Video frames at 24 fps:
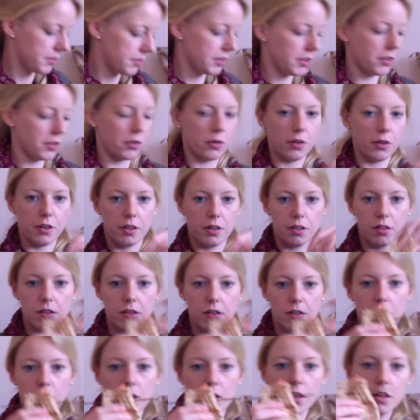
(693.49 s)
in her
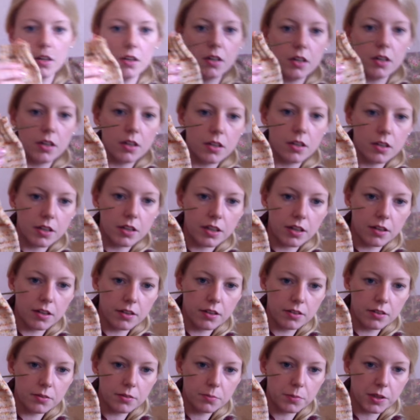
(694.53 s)

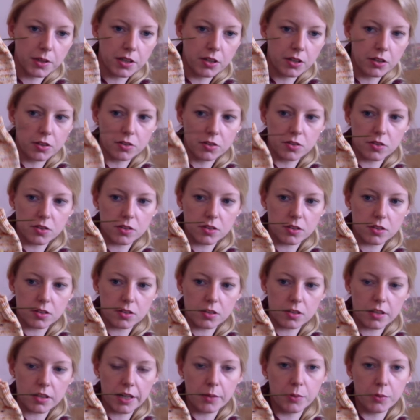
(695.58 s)
yarn because
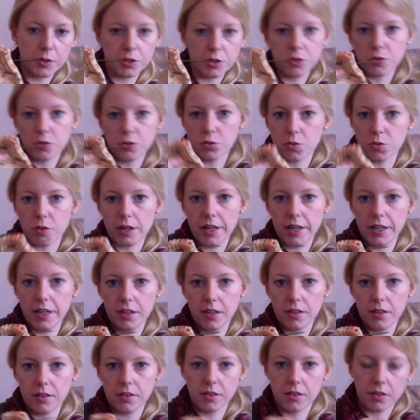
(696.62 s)
I wanted to
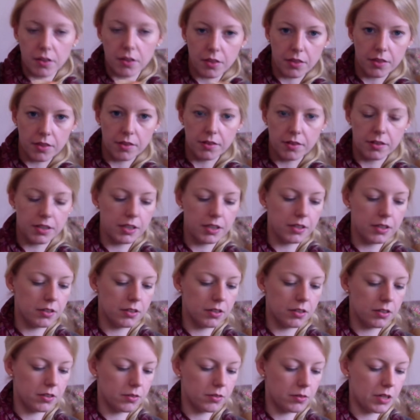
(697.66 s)
try
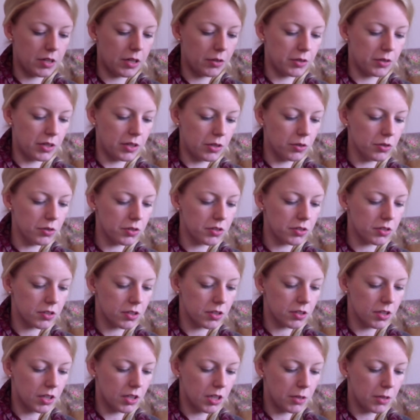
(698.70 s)
how it looks,
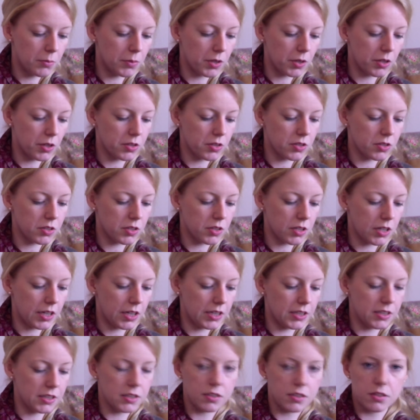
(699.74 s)
because I
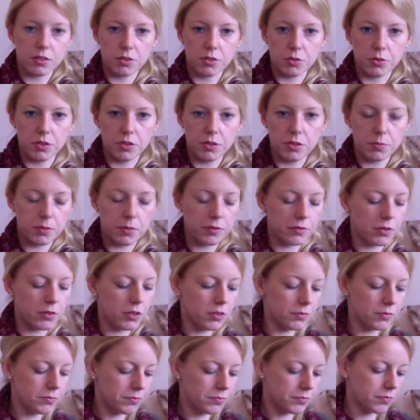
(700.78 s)
didn't do it
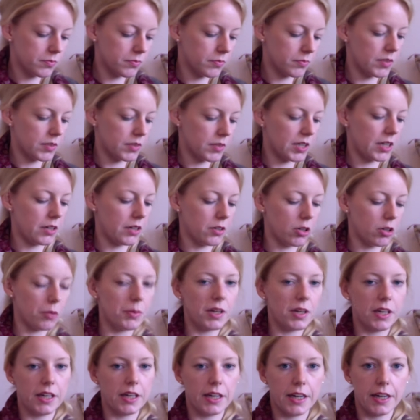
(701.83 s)
before.
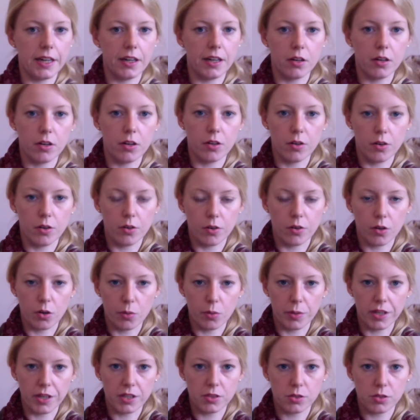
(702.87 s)
Normally I
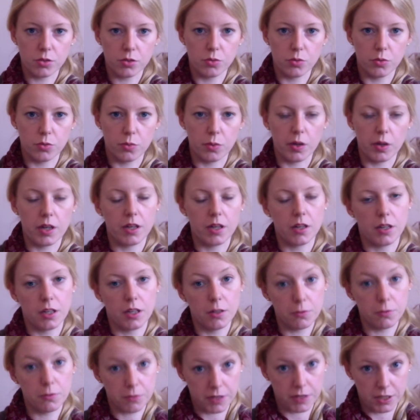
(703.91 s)
always do,
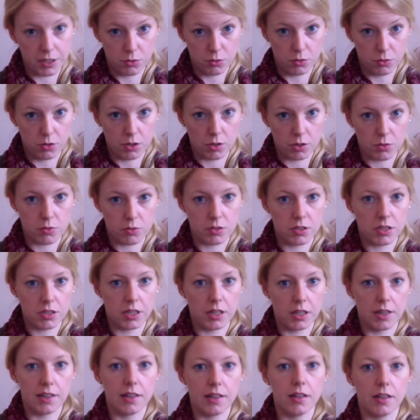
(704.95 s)
if I do contrasting
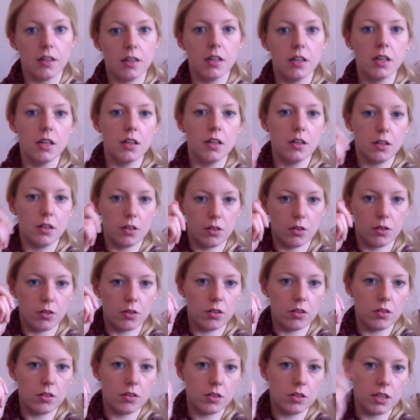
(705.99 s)
color,
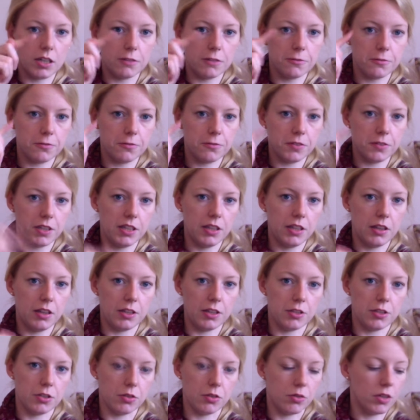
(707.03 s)
all cuff, heel and
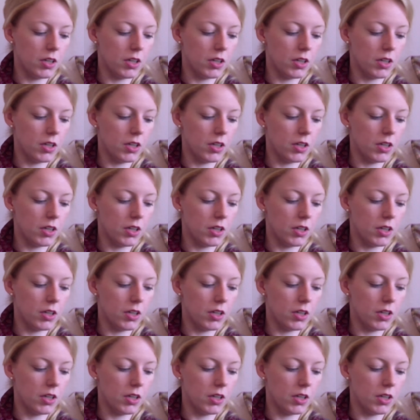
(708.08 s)
toe.